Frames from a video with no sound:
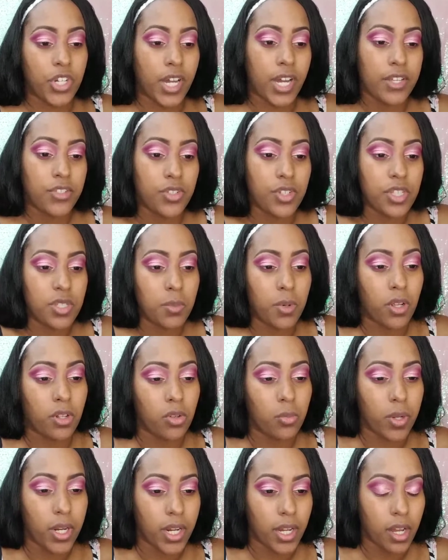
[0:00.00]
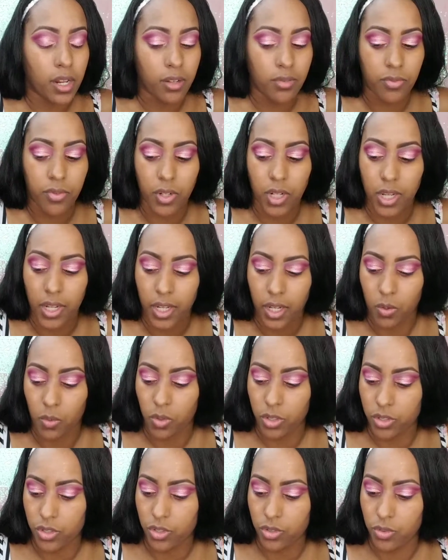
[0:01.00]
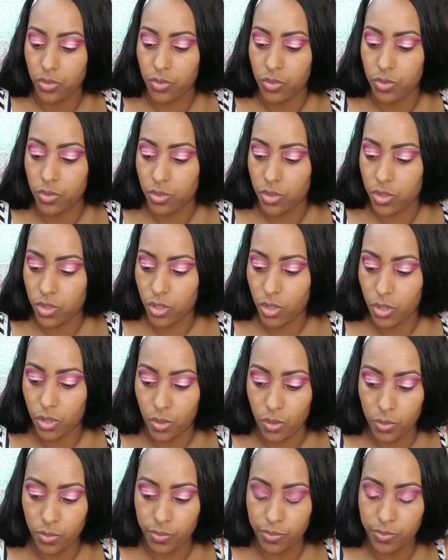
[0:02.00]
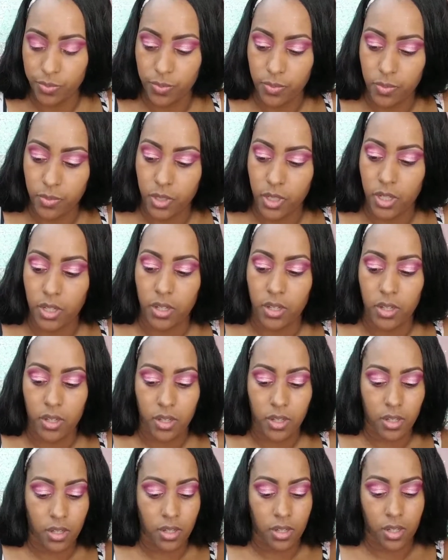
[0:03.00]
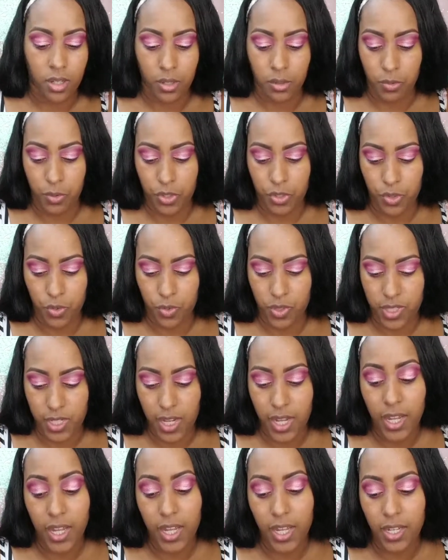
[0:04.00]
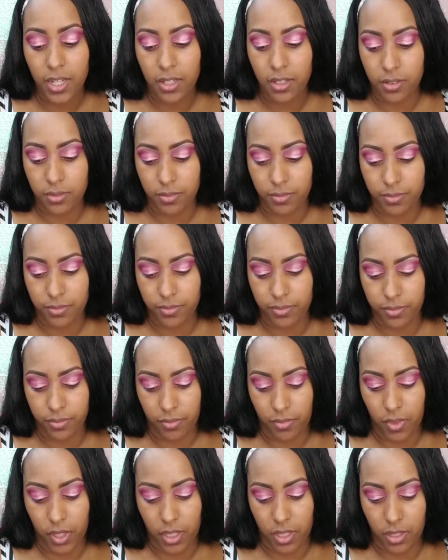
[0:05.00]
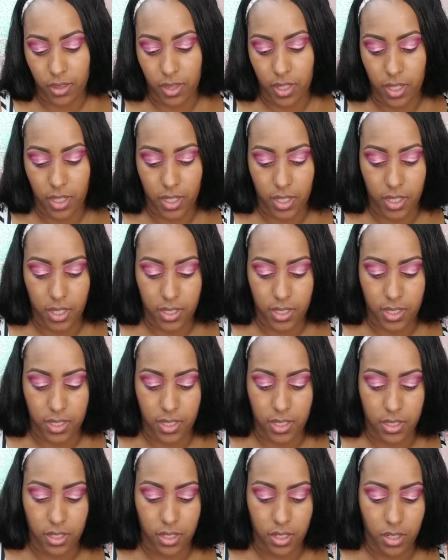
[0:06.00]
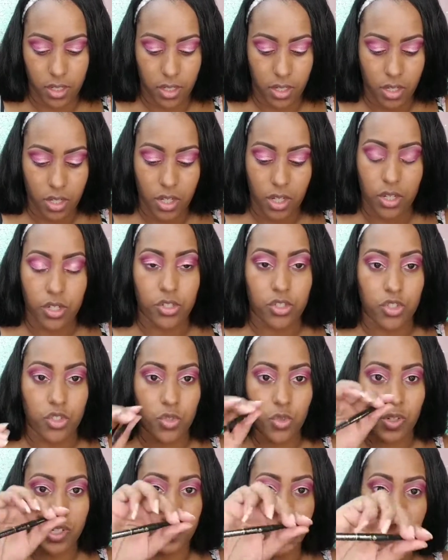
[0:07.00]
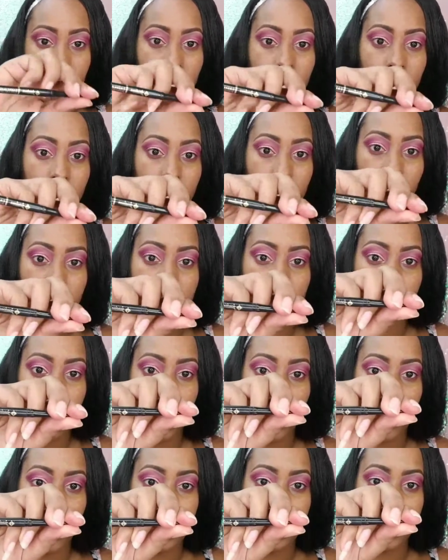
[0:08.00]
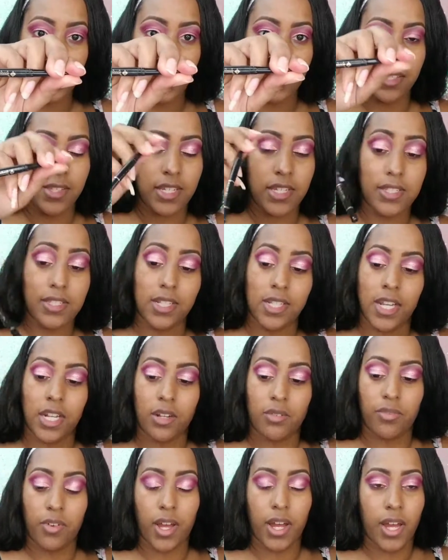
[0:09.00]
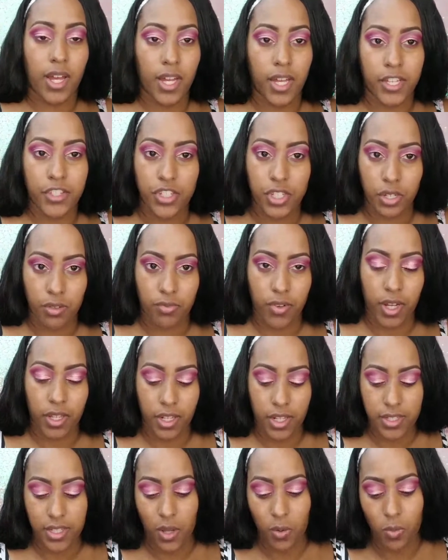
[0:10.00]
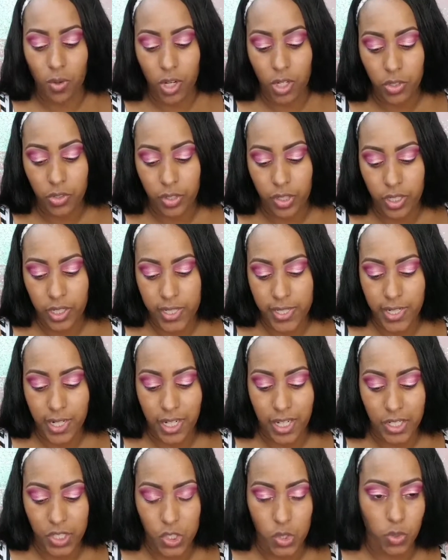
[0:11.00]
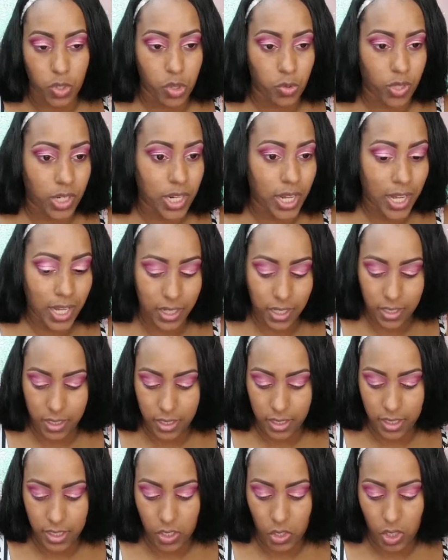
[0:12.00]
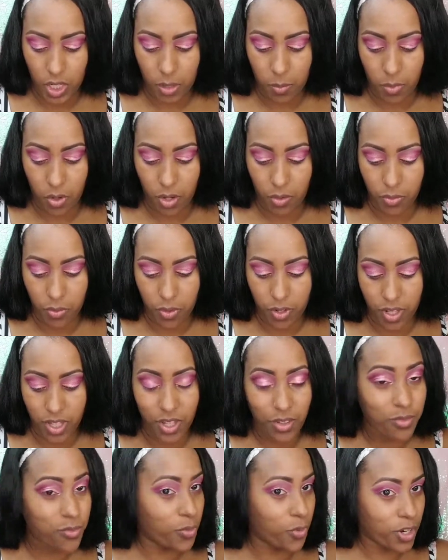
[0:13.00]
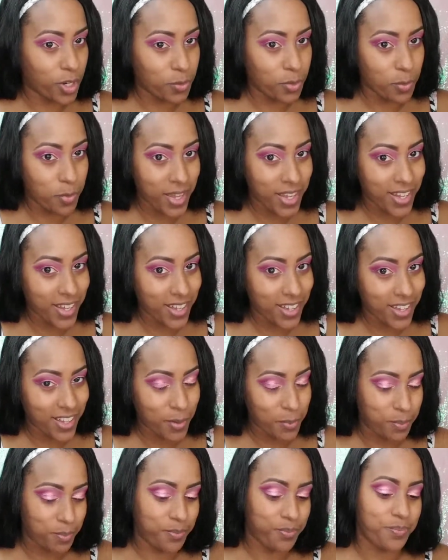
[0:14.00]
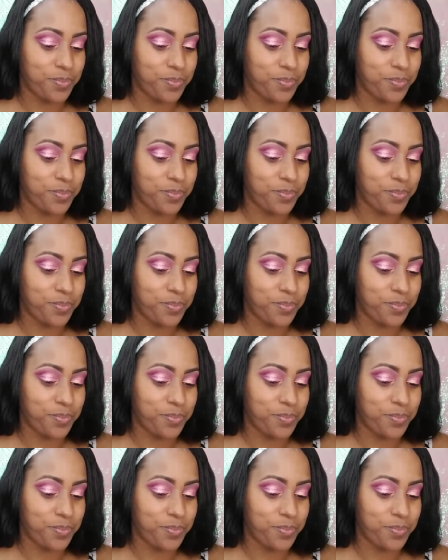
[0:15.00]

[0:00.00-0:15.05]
your eyes look smaller, but I kind of feel like I want to. So I'm going to take this Jordana Cosmetics Easyliner for Eyes. You can find this at Walgreens at like $2 or $3. You know, I'm all for the affordable makeup.